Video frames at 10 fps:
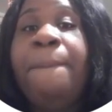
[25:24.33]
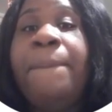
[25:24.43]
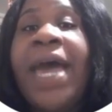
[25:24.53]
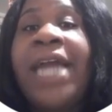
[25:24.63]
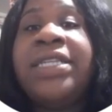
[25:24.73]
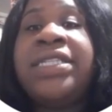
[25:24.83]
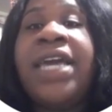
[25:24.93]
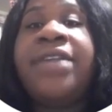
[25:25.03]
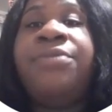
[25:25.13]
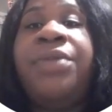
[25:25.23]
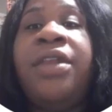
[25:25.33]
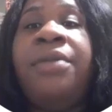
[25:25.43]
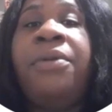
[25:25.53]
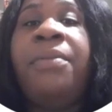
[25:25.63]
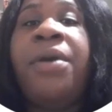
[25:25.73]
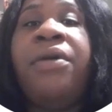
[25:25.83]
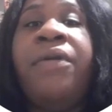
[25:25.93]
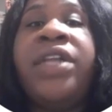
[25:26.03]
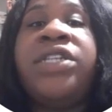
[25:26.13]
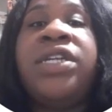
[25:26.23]
binding sites within the promoter
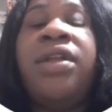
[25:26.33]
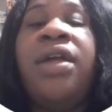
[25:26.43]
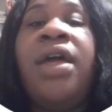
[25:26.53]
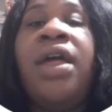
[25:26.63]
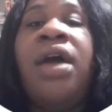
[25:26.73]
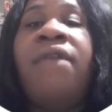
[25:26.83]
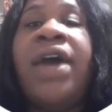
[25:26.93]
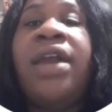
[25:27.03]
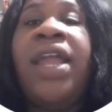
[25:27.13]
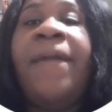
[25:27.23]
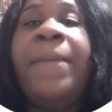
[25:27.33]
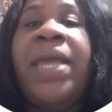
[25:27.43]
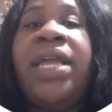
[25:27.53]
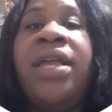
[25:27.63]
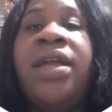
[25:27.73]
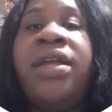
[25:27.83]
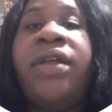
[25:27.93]
region of IDLA B